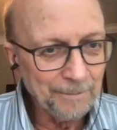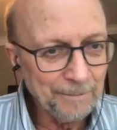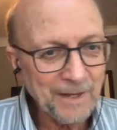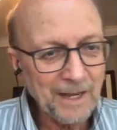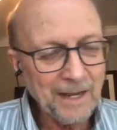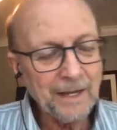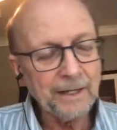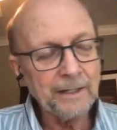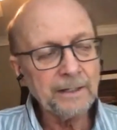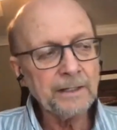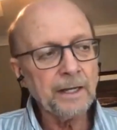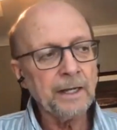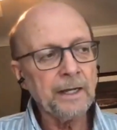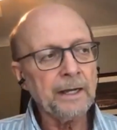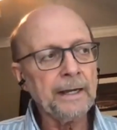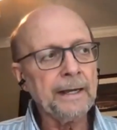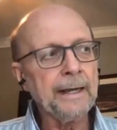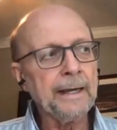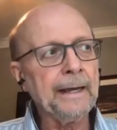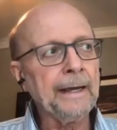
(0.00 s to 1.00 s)
And
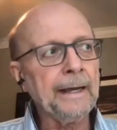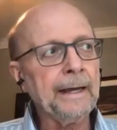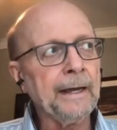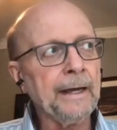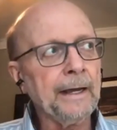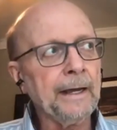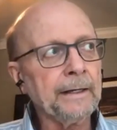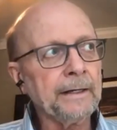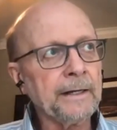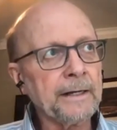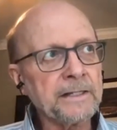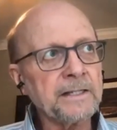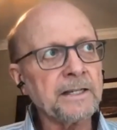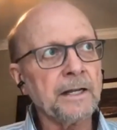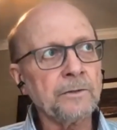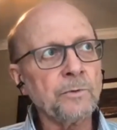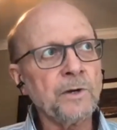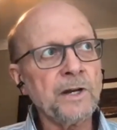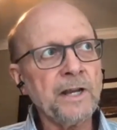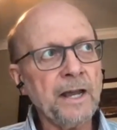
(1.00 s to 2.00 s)
I
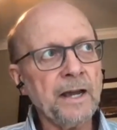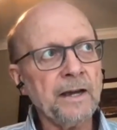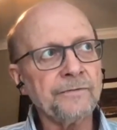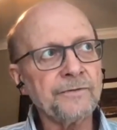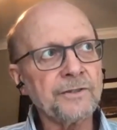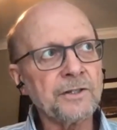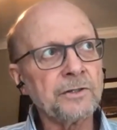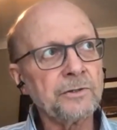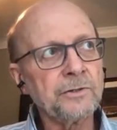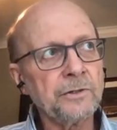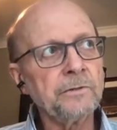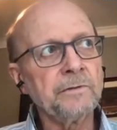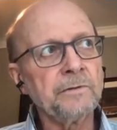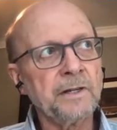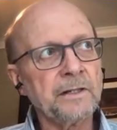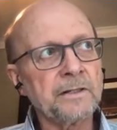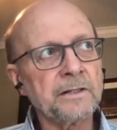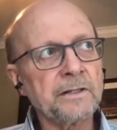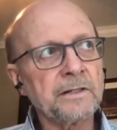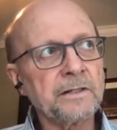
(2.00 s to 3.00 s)
said, we have to do
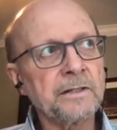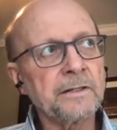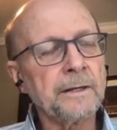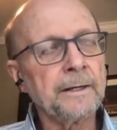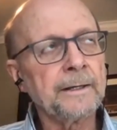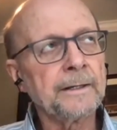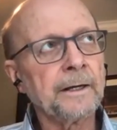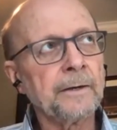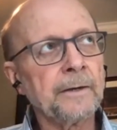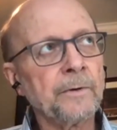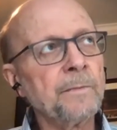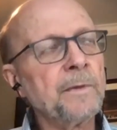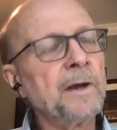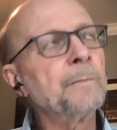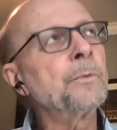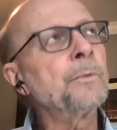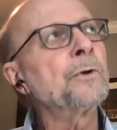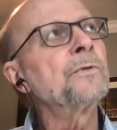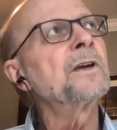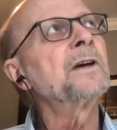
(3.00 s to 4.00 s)
this. And I
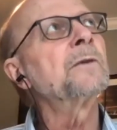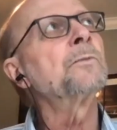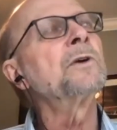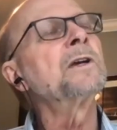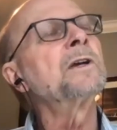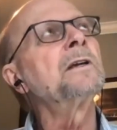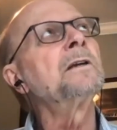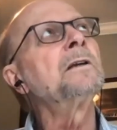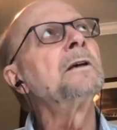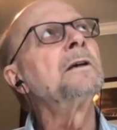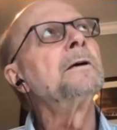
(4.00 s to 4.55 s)
remember that we